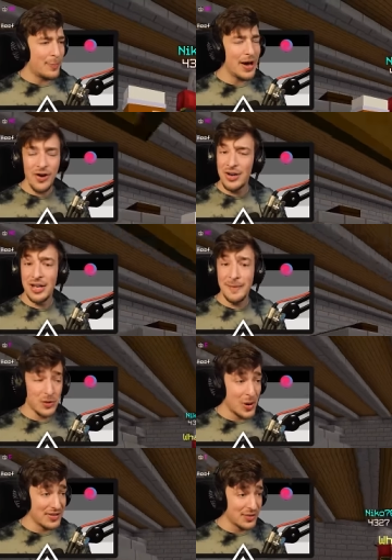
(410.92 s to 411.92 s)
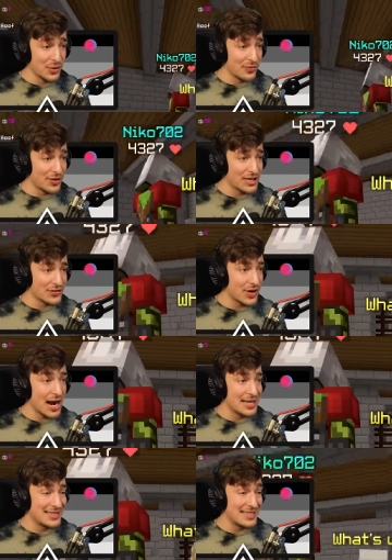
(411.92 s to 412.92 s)
Apparently, the way to do the French
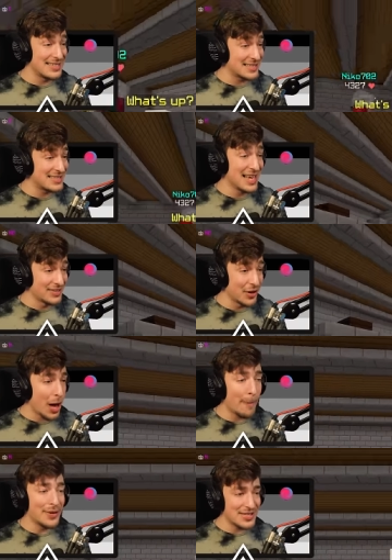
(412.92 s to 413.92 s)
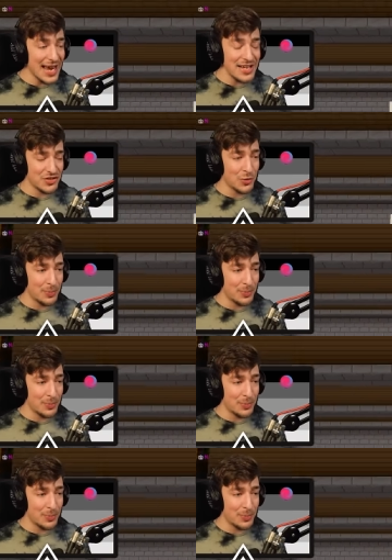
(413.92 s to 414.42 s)
fries is to set up a potato